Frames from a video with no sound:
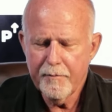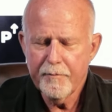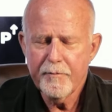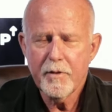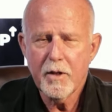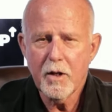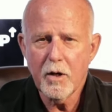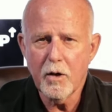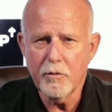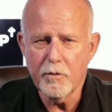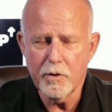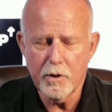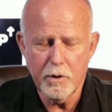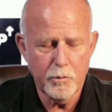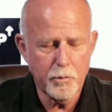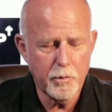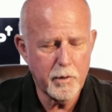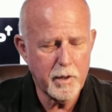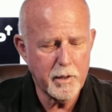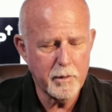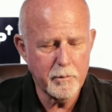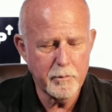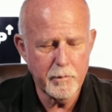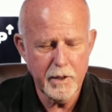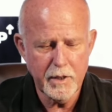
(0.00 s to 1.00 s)
over the
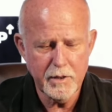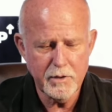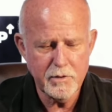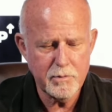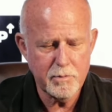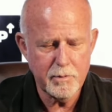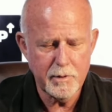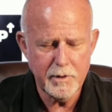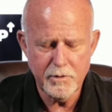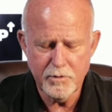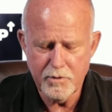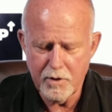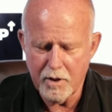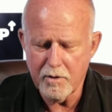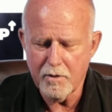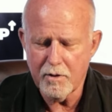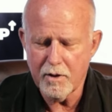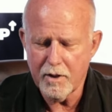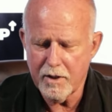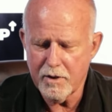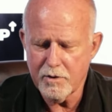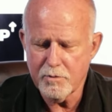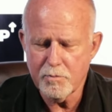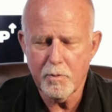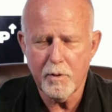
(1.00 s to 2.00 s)
winter months, but
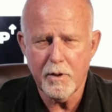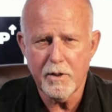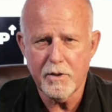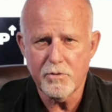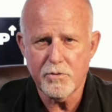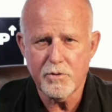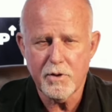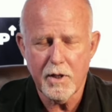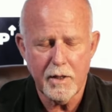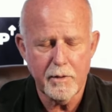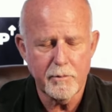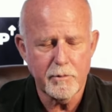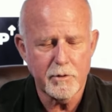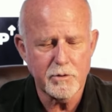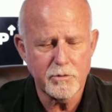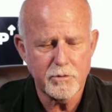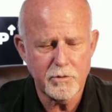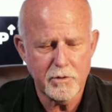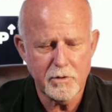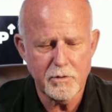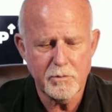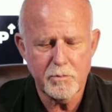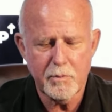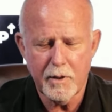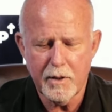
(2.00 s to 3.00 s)
generally it's pretty stable.
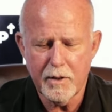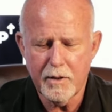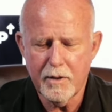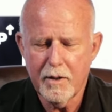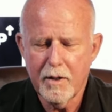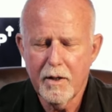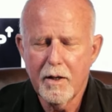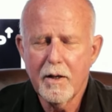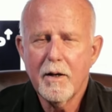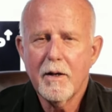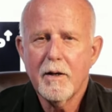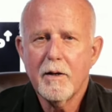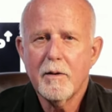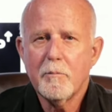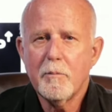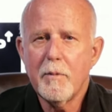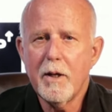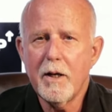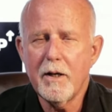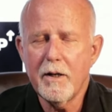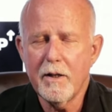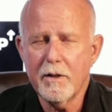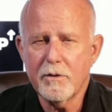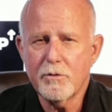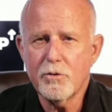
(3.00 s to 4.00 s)
So it's been
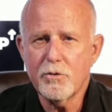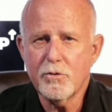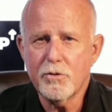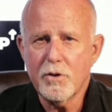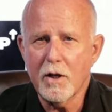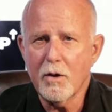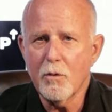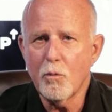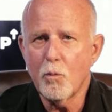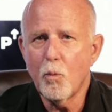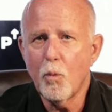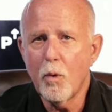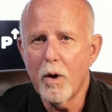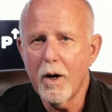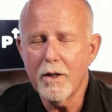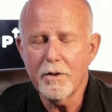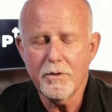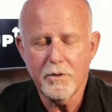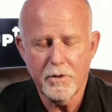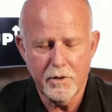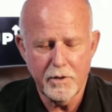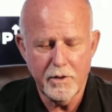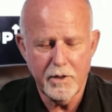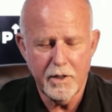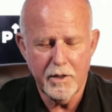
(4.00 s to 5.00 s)
an interesting
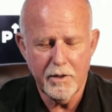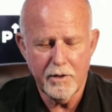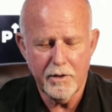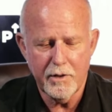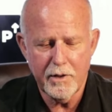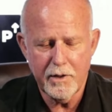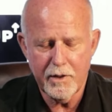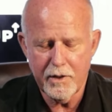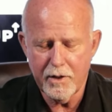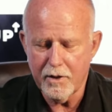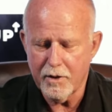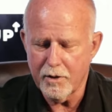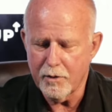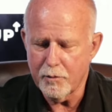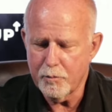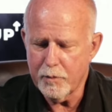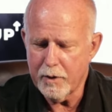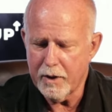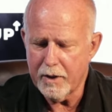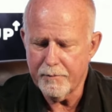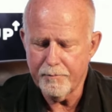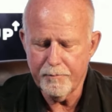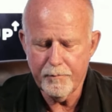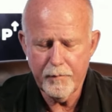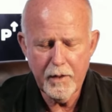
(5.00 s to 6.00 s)
weather year here.
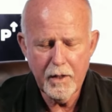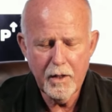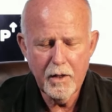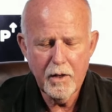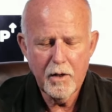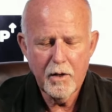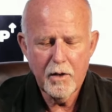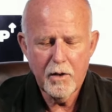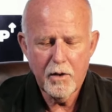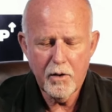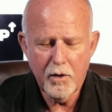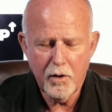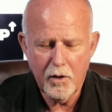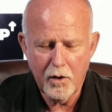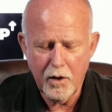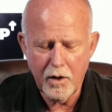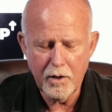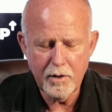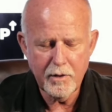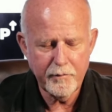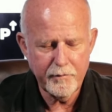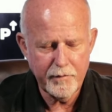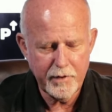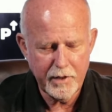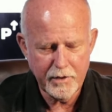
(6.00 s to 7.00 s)
But
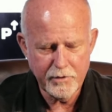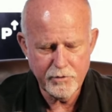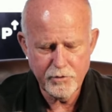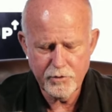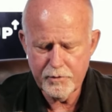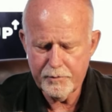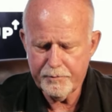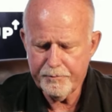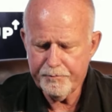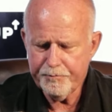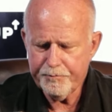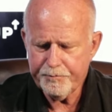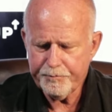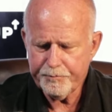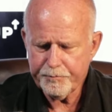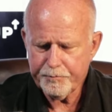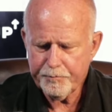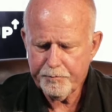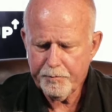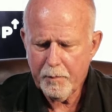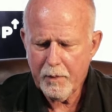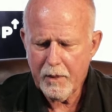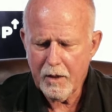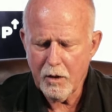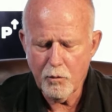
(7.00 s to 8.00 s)
all of this
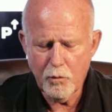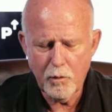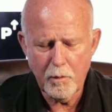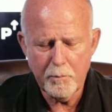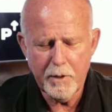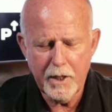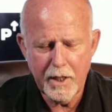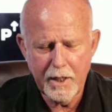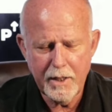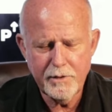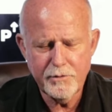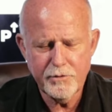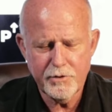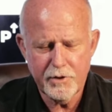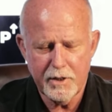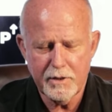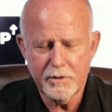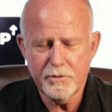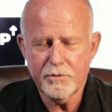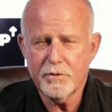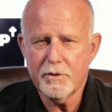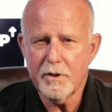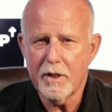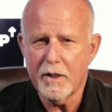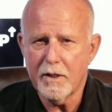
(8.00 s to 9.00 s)
reminds us that,